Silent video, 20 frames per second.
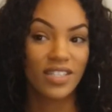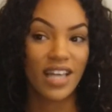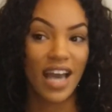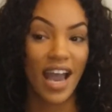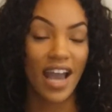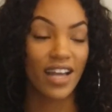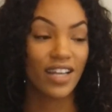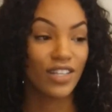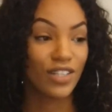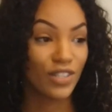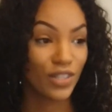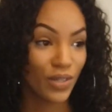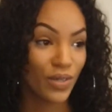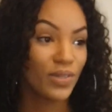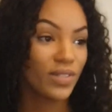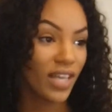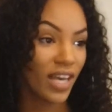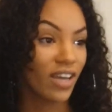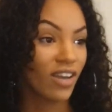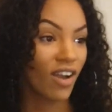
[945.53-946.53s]
that do
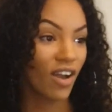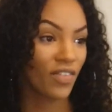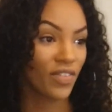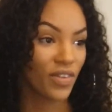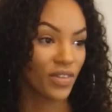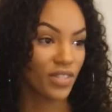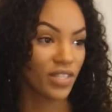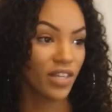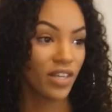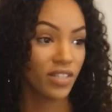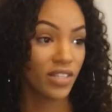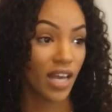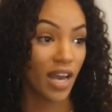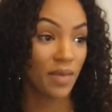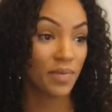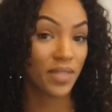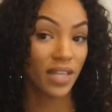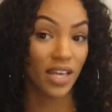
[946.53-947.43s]
take on those stereotypes,